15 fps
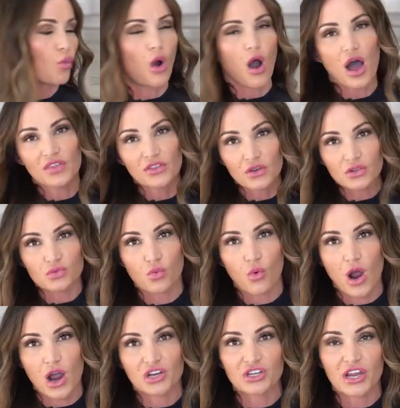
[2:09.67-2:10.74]
On those
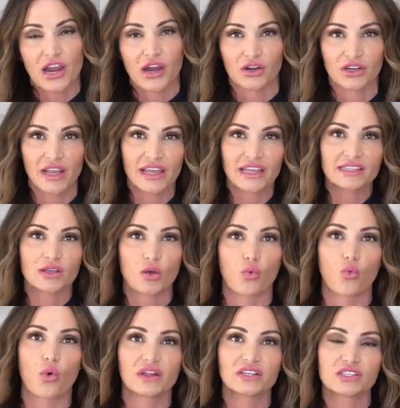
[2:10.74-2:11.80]
wash hair days,
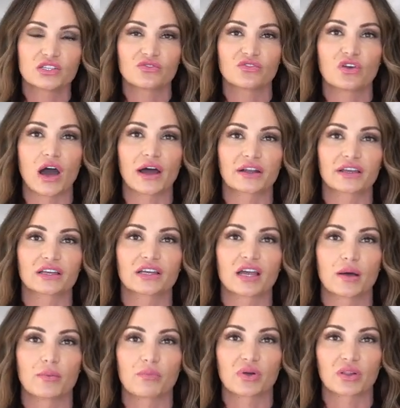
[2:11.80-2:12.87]
once you've got it
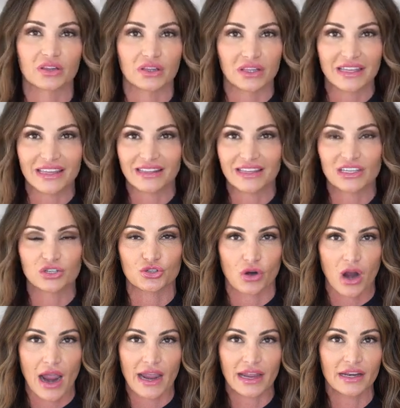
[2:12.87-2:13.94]
completely
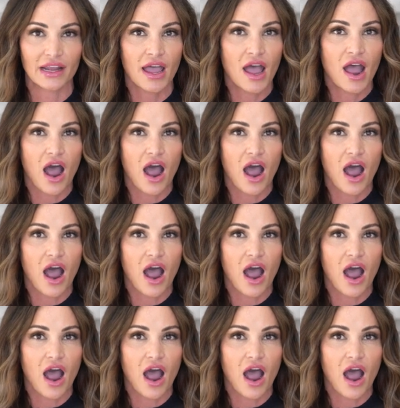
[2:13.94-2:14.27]
dried,